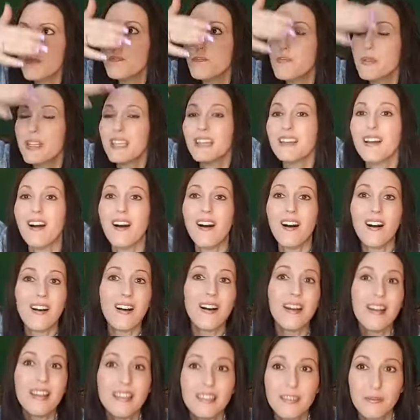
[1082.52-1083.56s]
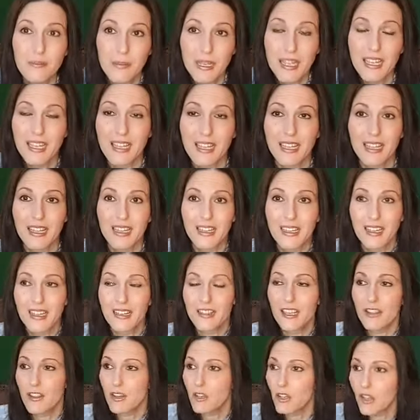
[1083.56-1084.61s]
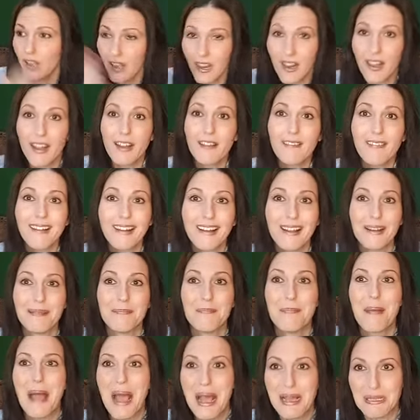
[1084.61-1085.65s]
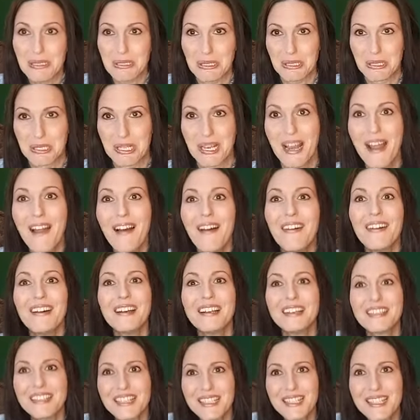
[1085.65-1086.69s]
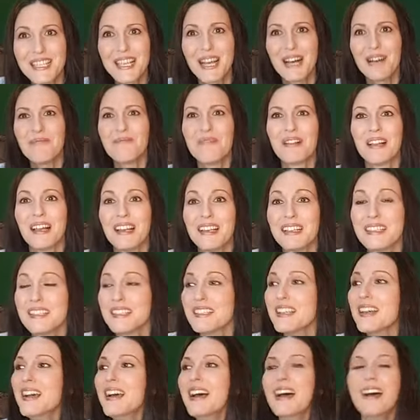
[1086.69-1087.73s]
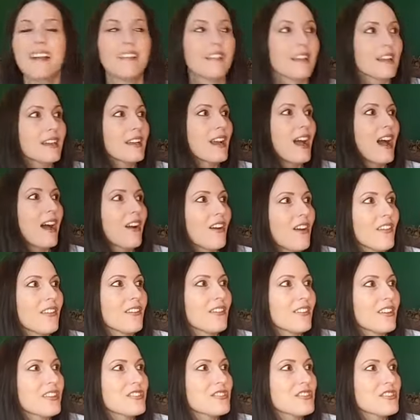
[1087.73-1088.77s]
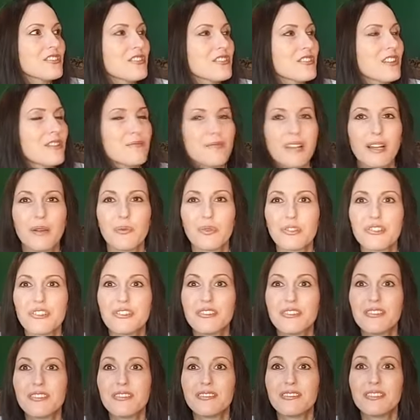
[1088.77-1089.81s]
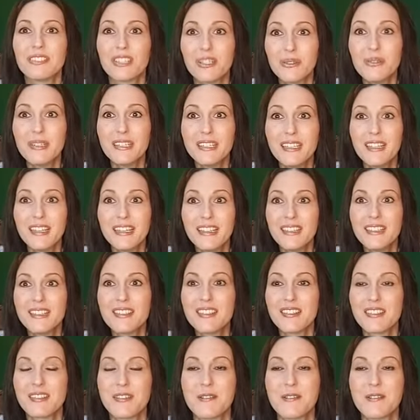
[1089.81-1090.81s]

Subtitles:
beyond me that they're layering up masks now in some places. Like, I'll go to the grocery store. I'm like, we're still doing this?